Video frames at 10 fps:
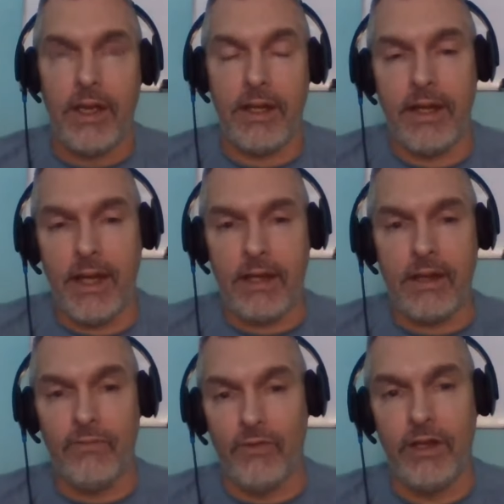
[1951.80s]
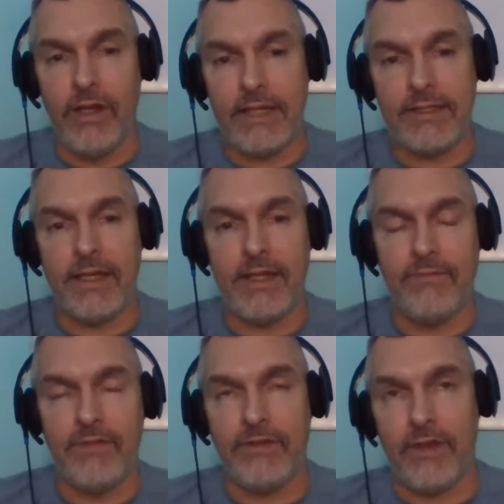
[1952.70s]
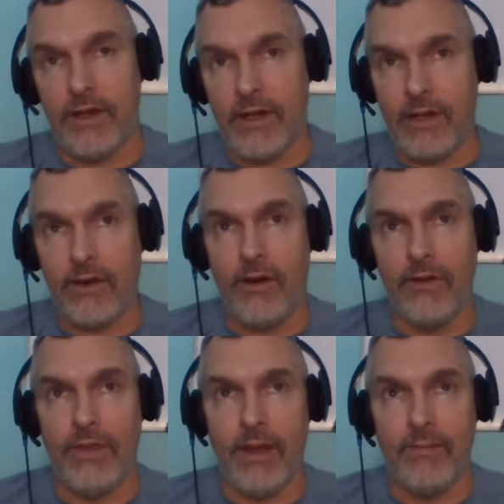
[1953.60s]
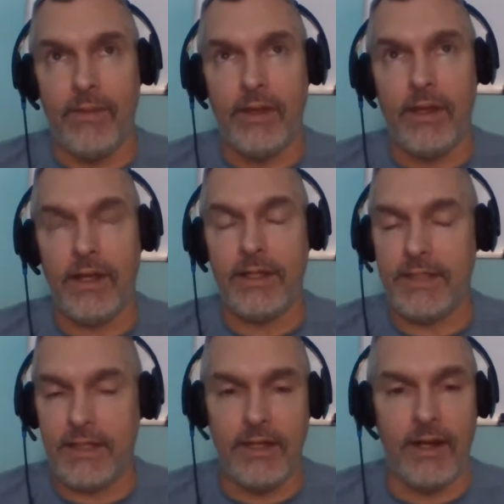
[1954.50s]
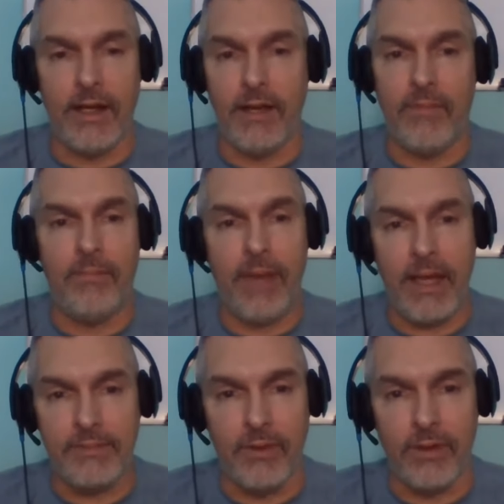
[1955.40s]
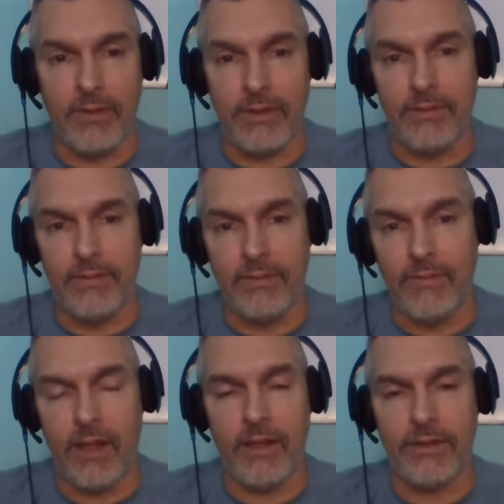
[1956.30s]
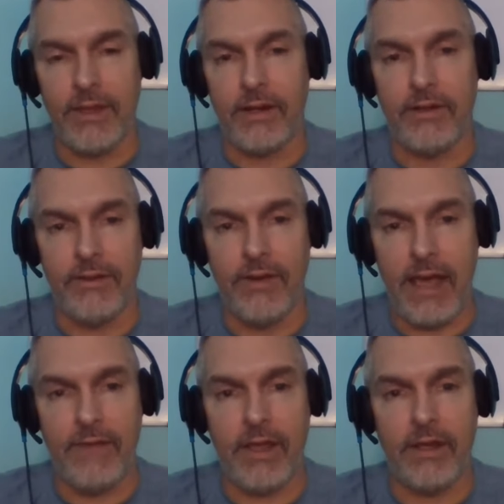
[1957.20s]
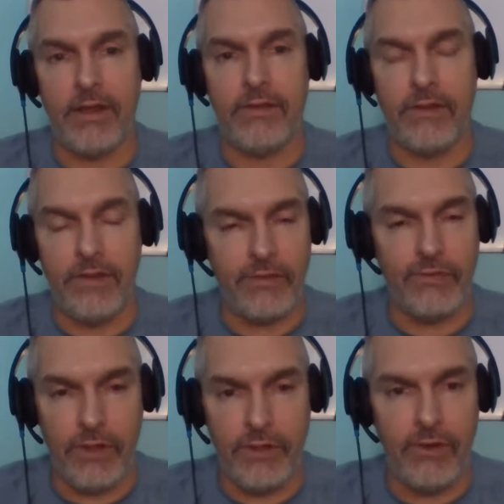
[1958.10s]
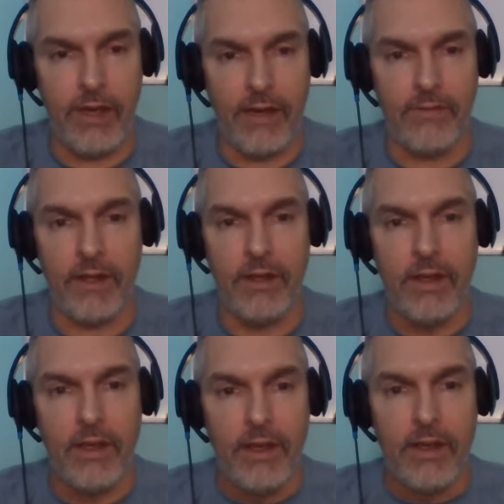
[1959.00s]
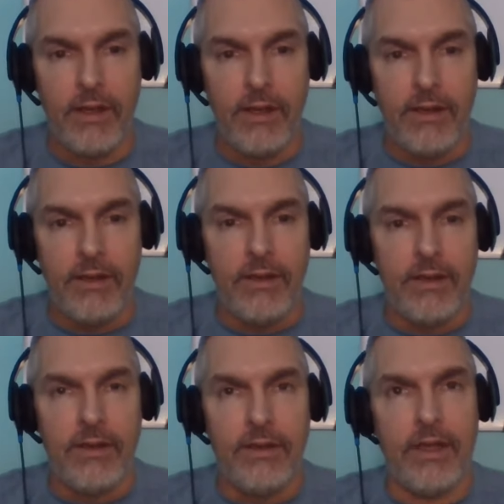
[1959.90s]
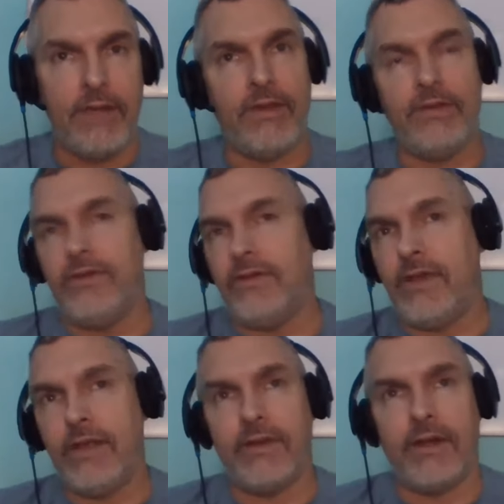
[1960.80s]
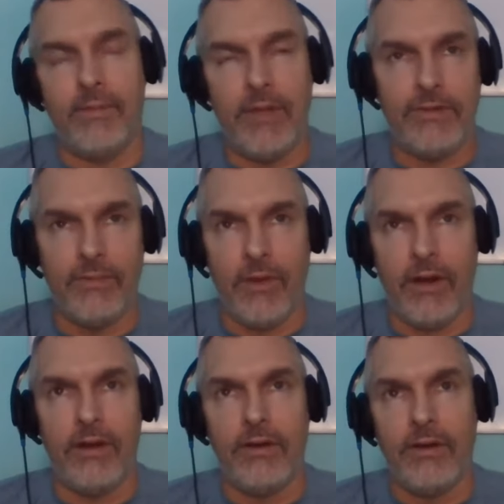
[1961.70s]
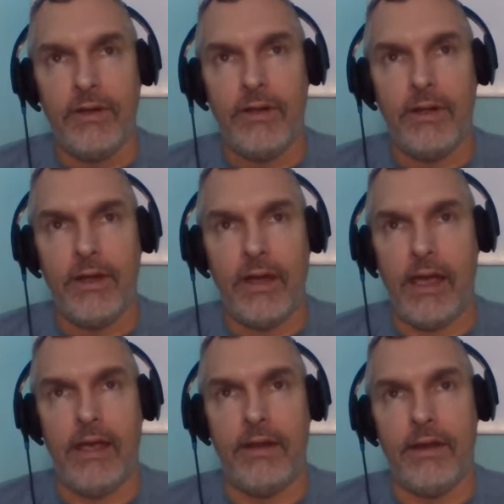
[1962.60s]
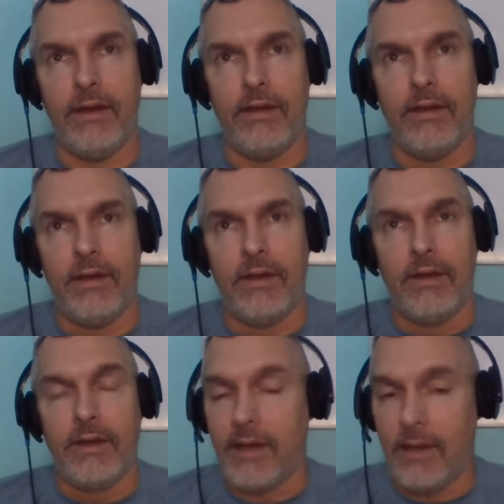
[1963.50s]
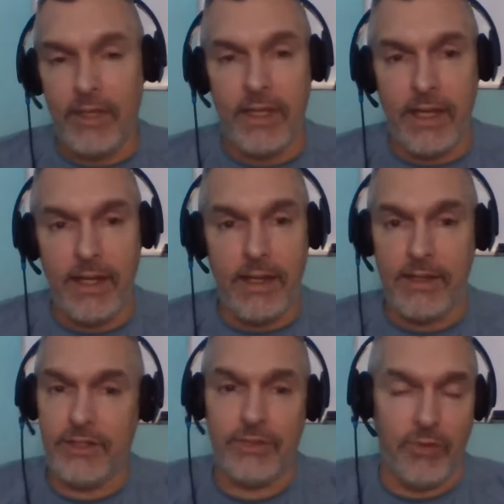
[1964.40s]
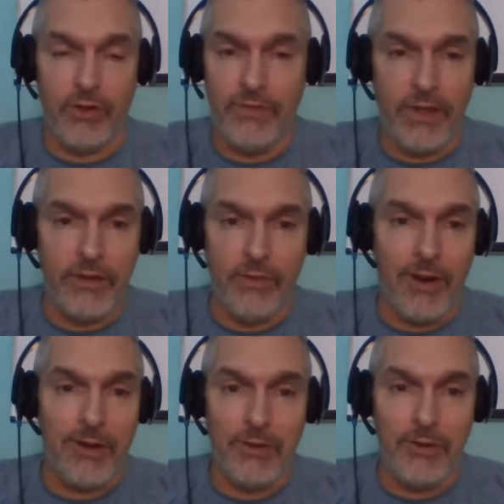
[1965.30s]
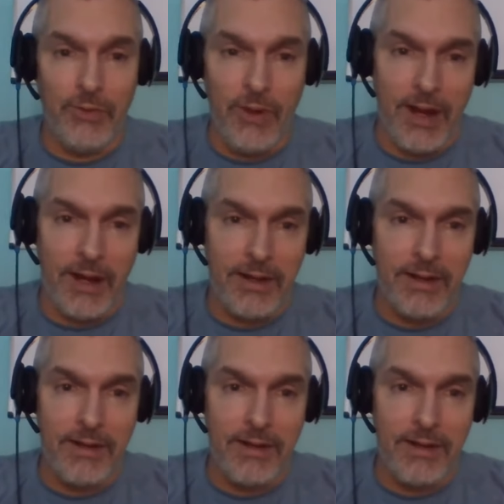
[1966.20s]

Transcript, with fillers: And then I realized I'd left it there, and I called them. And I said, you know, I left my passport wallet there. Do you have it? And they said, yes, we do have it. They said, you just have to come in tomorrow and uh, come and get it and just prove that you are who you are.